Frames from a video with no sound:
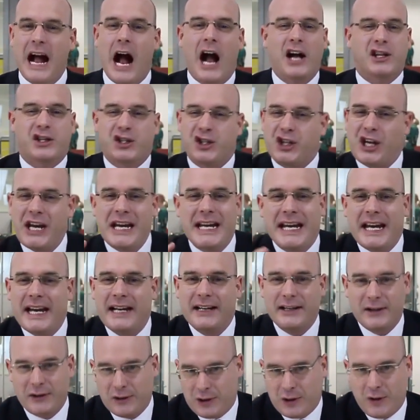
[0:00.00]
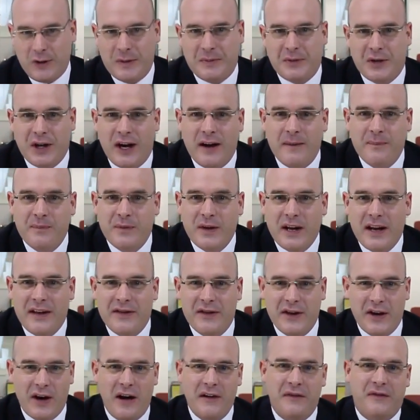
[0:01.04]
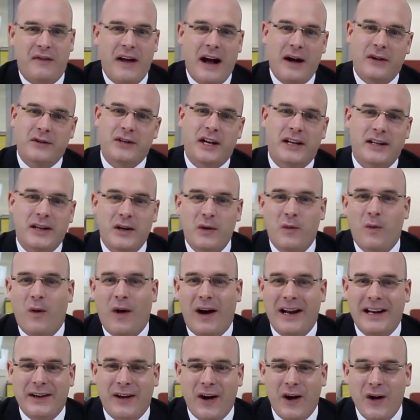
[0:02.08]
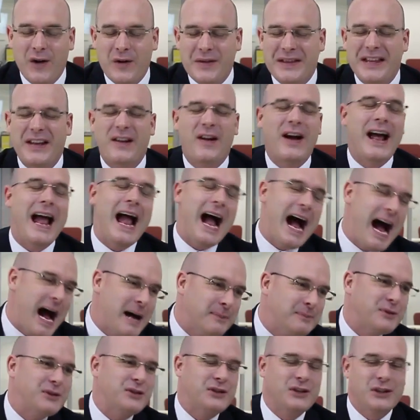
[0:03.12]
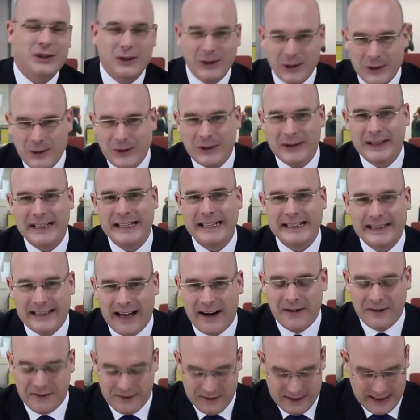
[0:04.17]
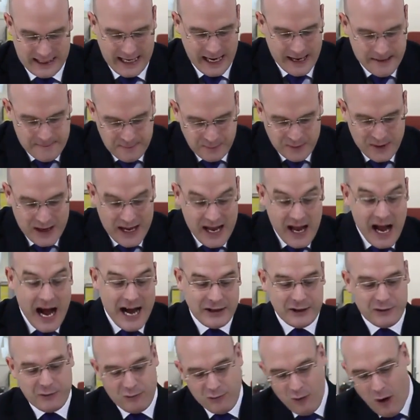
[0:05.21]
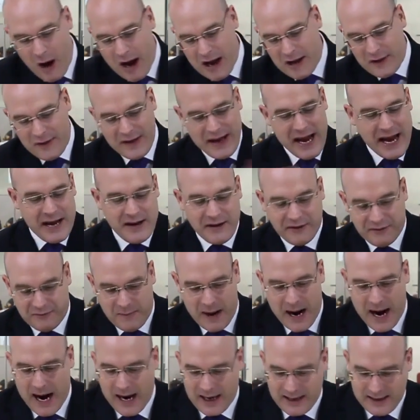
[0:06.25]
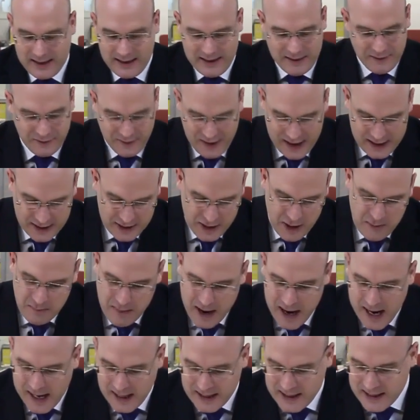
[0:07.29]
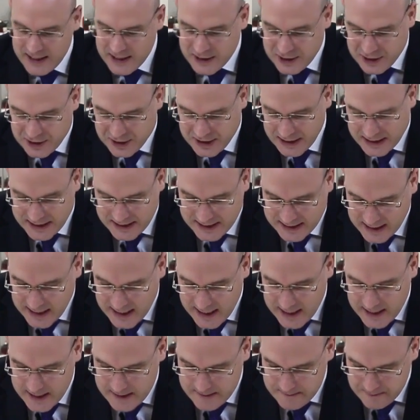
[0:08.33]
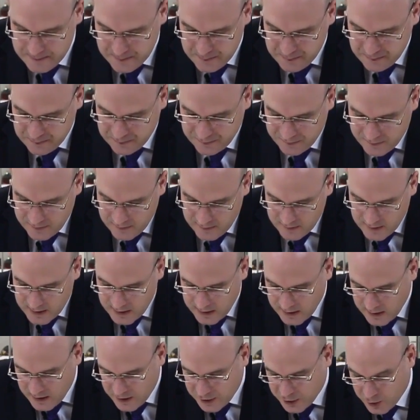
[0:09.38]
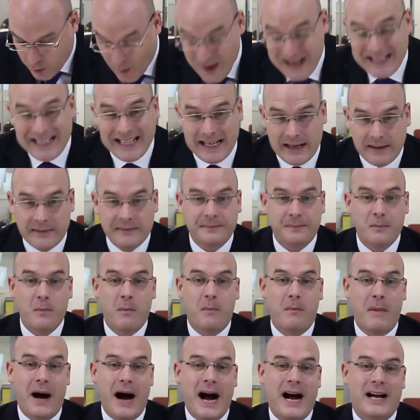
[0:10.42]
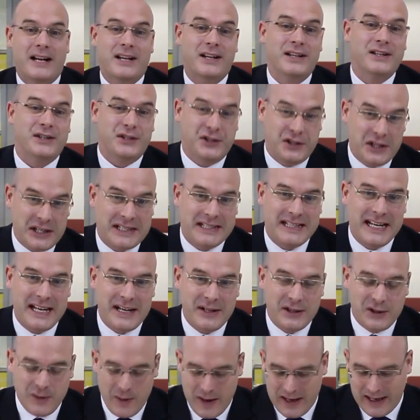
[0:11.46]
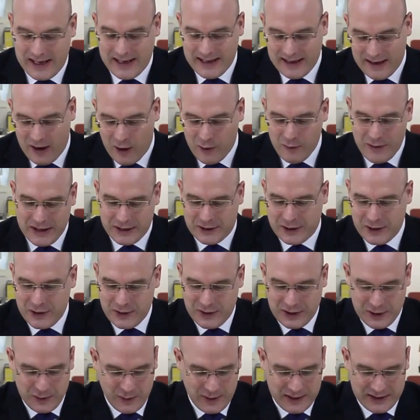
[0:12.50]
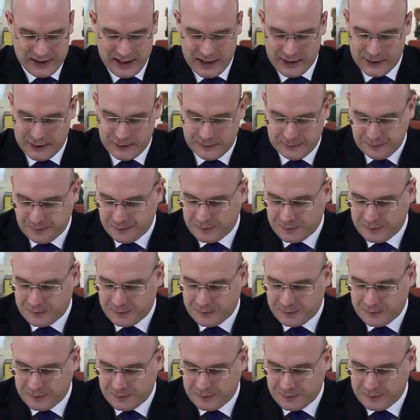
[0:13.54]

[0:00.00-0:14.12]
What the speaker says: A cheeky little scripture that I found a little while ago that I absolutely love, okay? And it's right at the end of Mark. In fact, Mark 16:20. Mark 16:20. I'll read it to you. This is what it says.